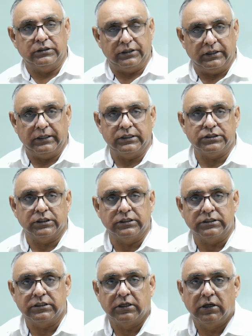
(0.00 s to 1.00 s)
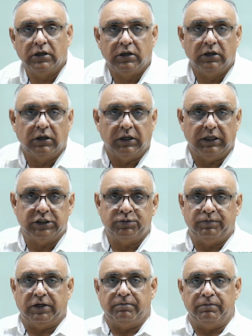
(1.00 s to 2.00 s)
relations. Its
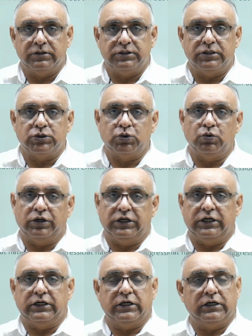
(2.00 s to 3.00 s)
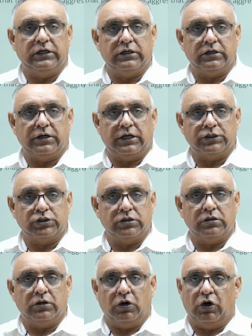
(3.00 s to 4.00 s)
purpose is to create an
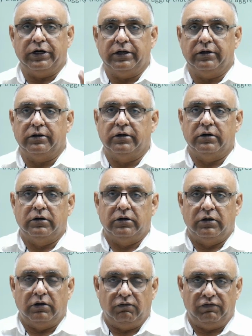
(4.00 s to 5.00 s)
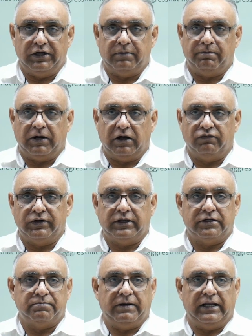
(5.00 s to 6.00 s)
international order where power
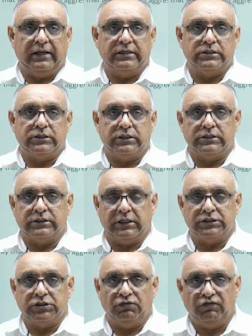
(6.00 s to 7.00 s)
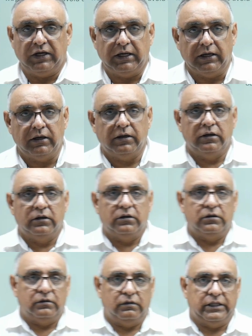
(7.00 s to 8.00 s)
is balanced in such a way
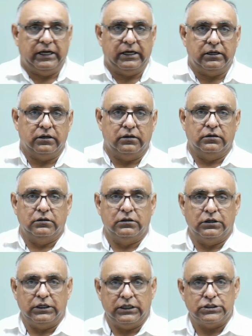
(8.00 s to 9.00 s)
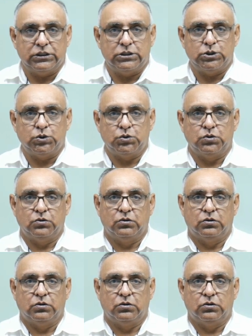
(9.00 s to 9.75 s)
that nations